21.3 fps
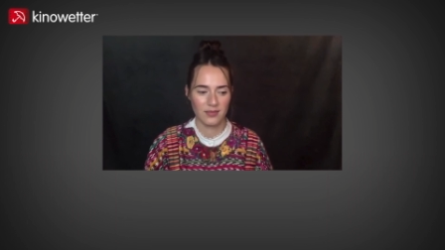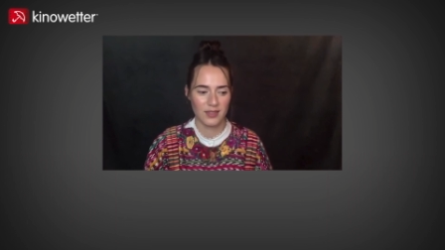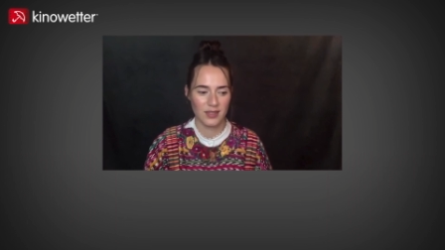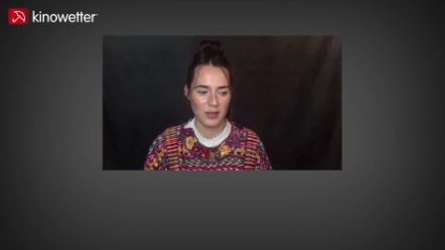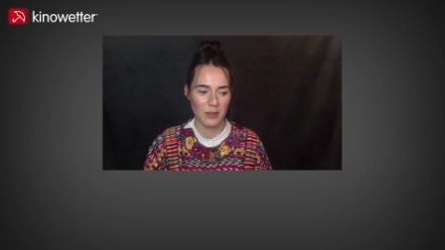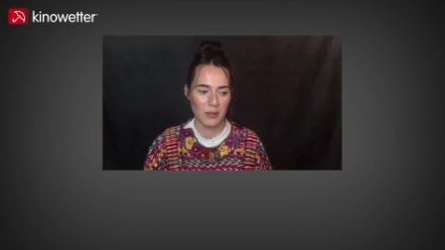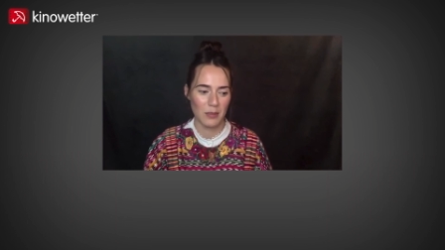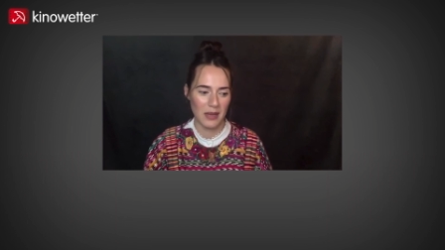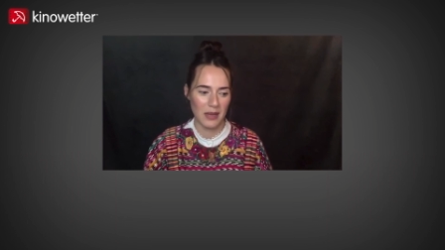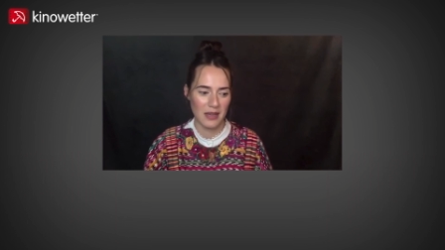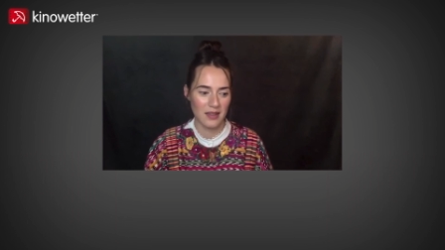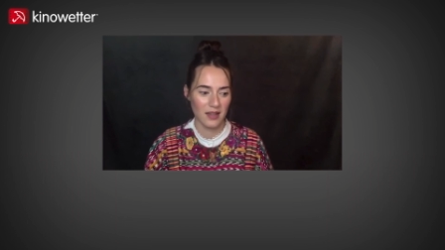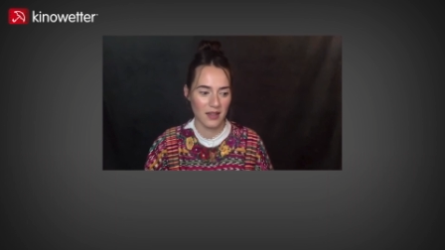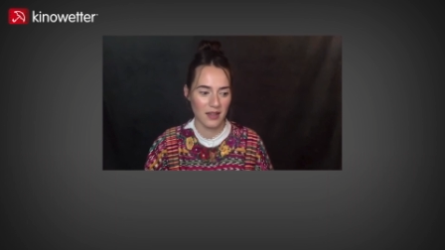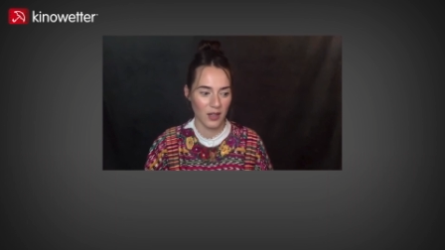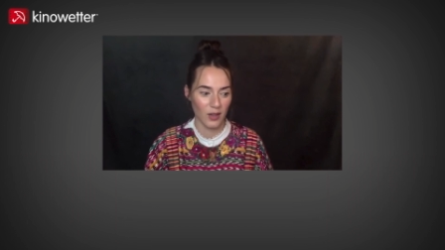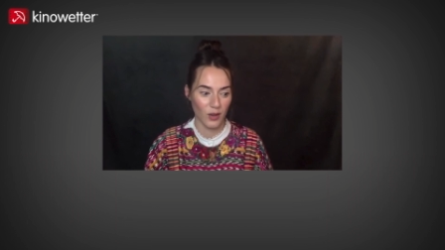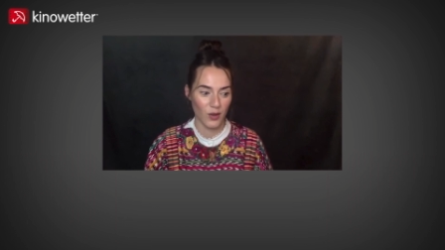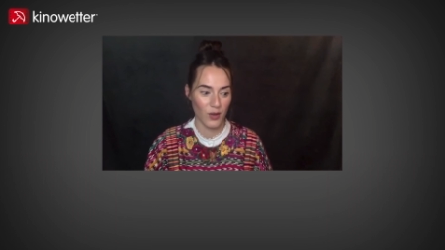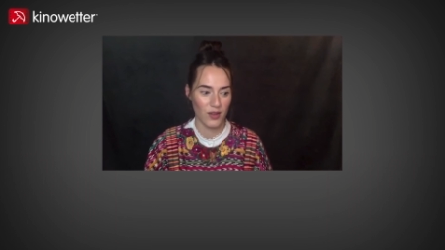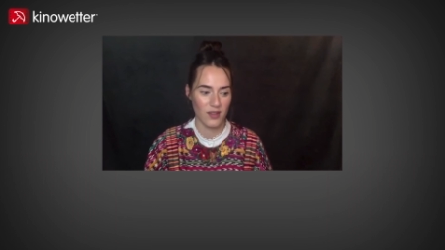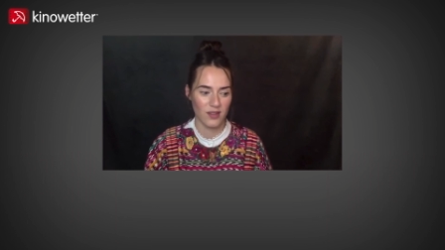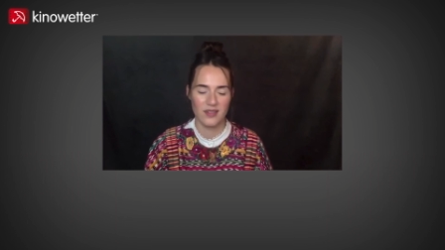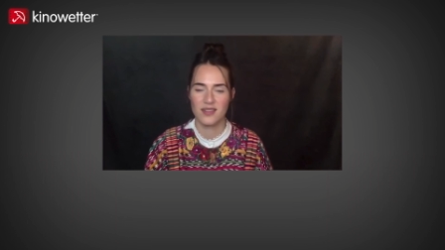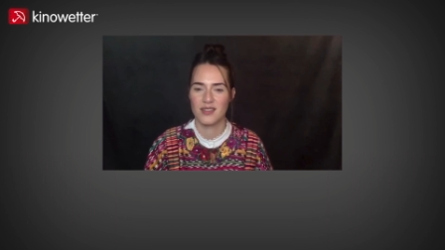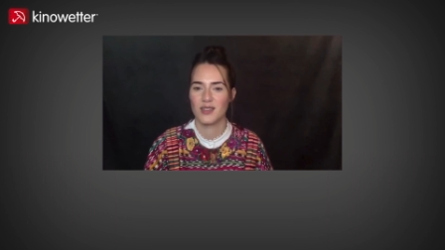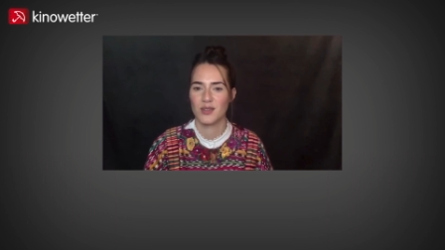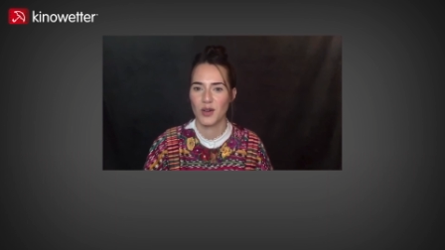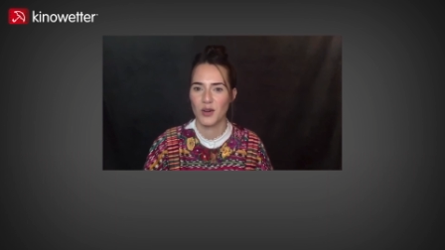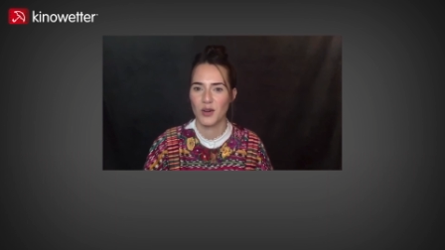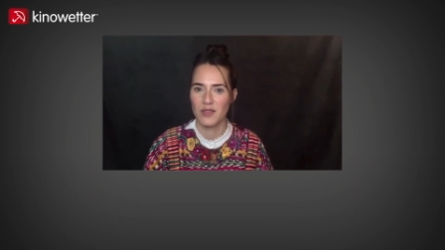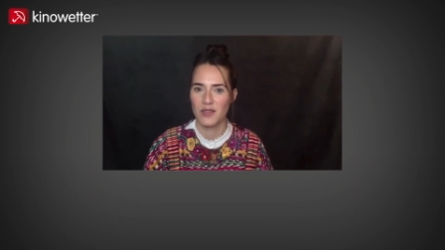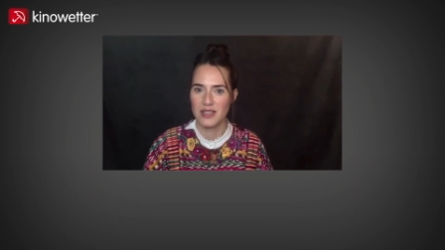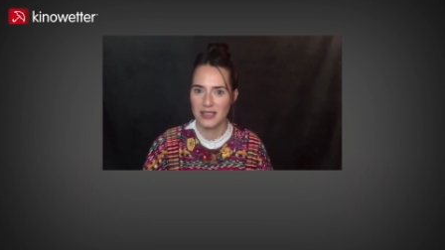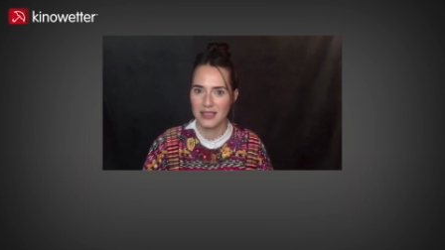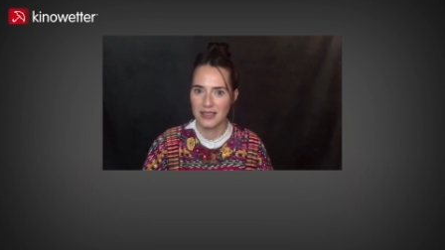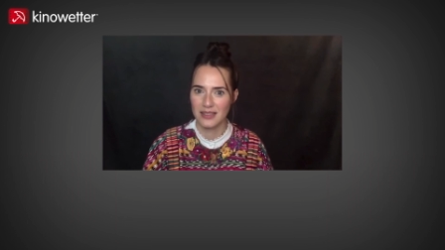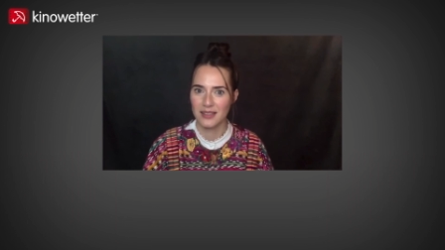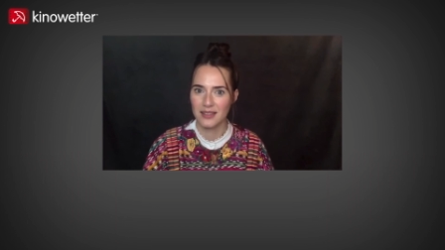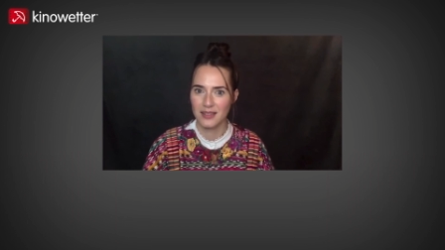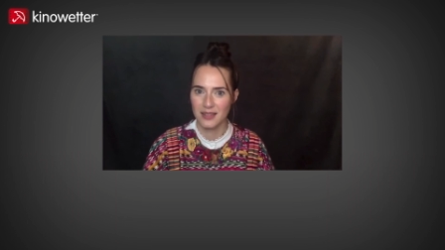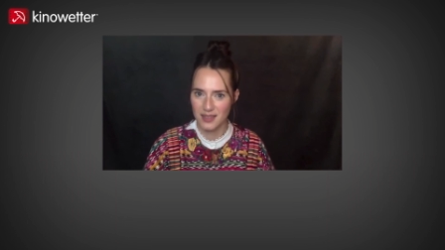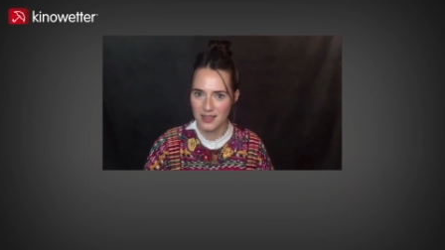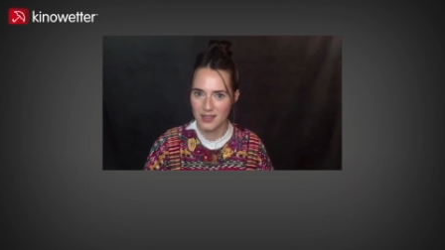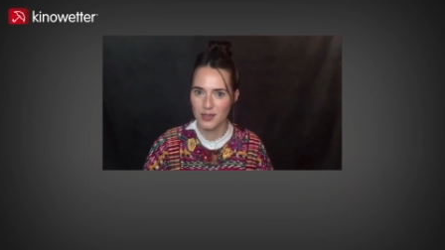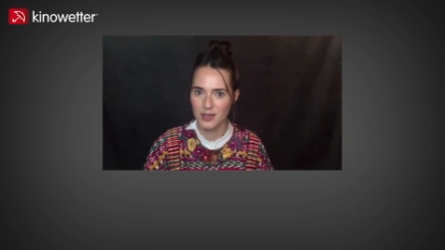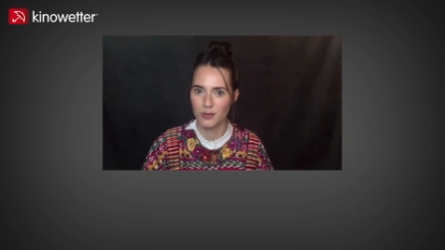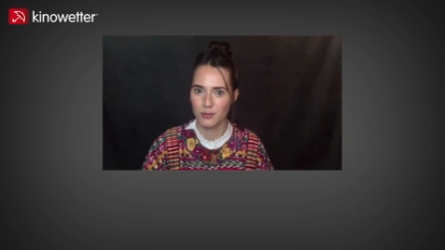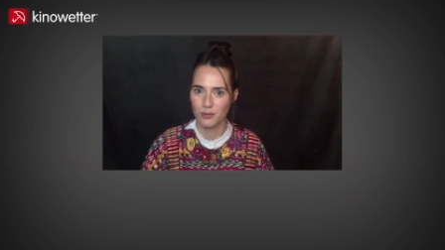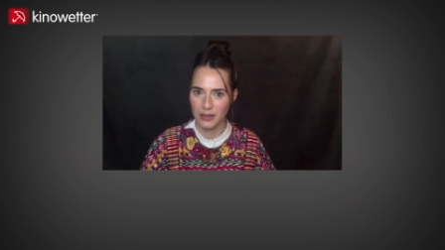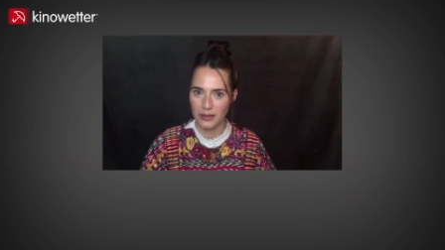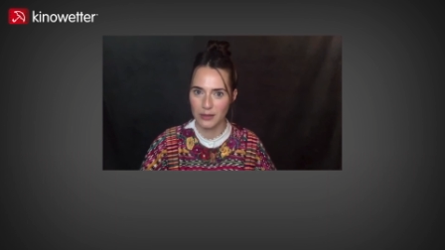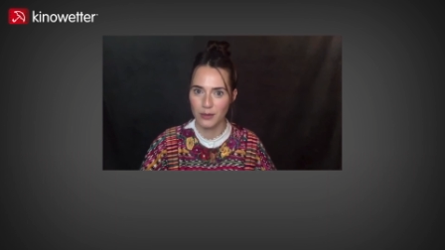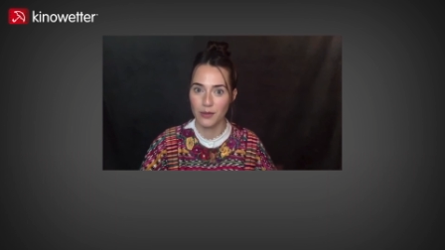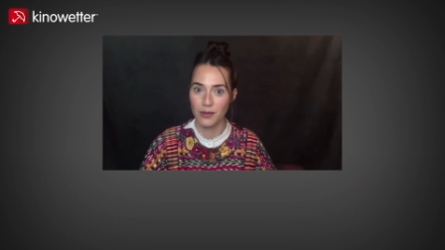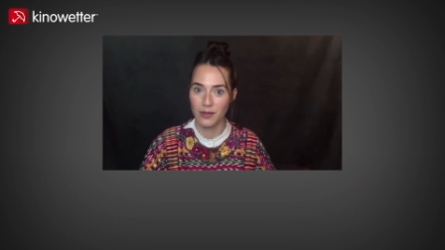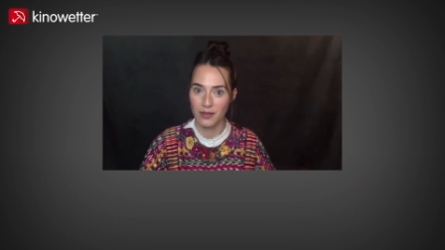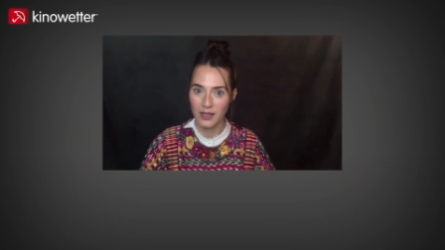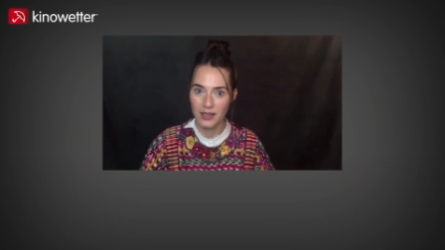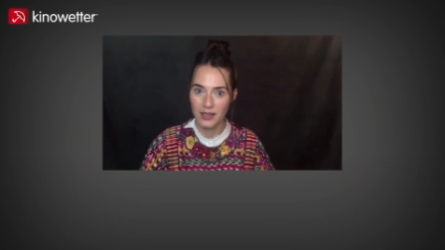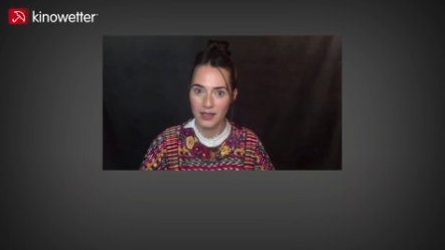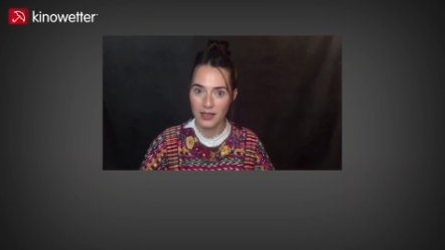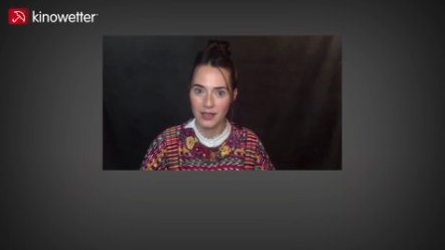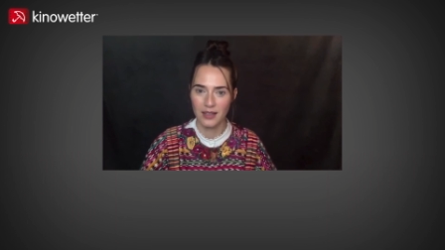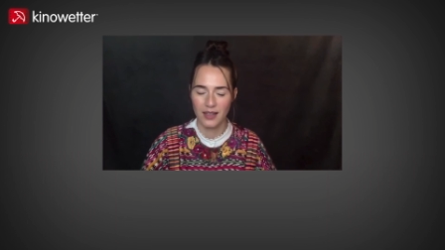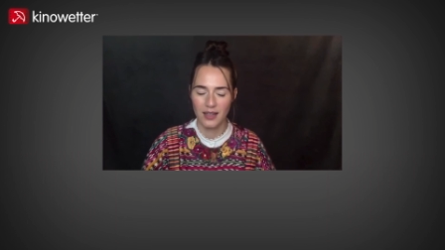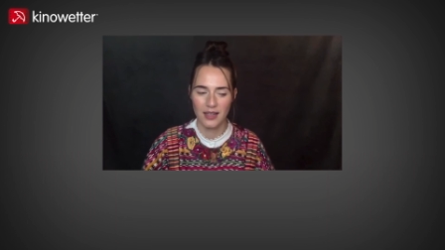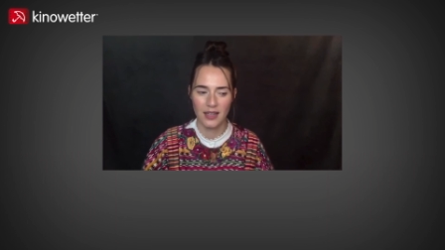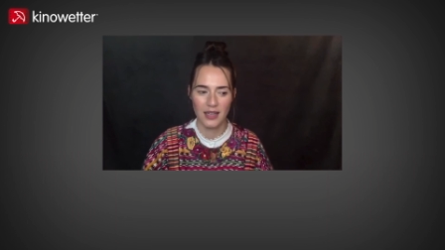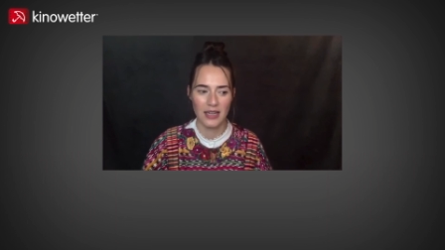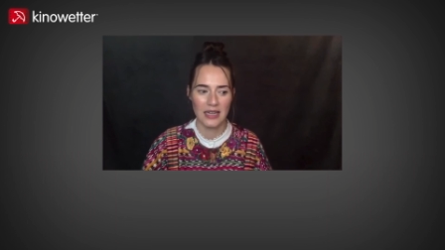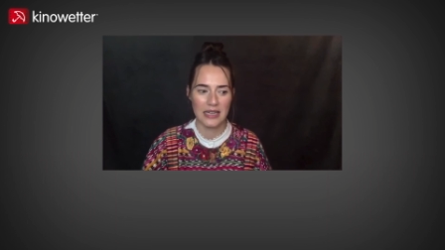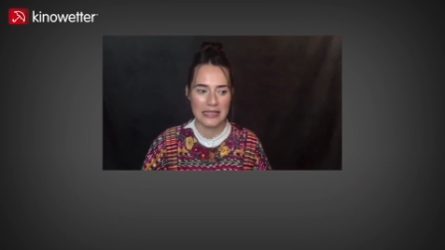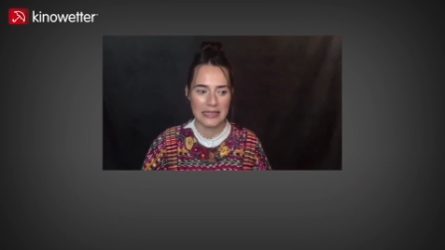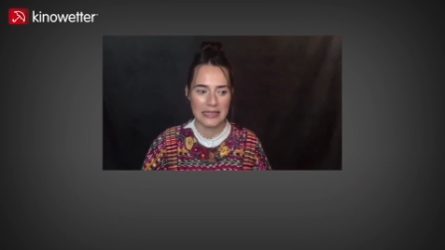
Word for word: to me that, you know, this is obviously, like, this is a real thing, and and it